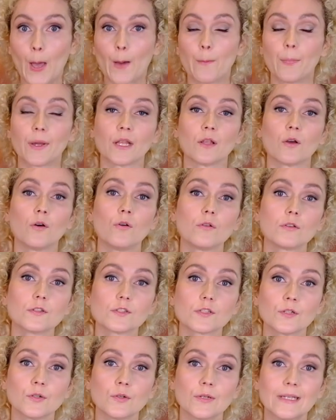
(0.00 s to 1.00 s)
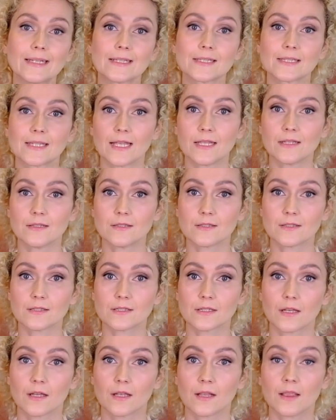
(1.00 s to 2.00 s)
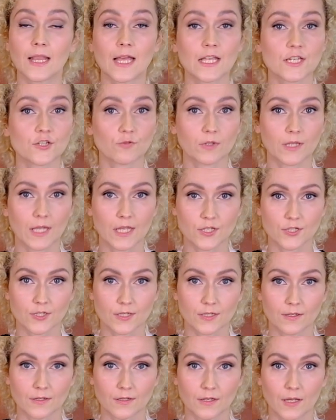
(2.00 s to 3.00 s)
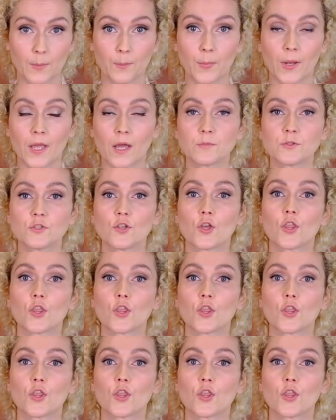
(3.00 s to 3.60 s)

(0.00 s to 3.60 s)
but it also extends lash retention by up to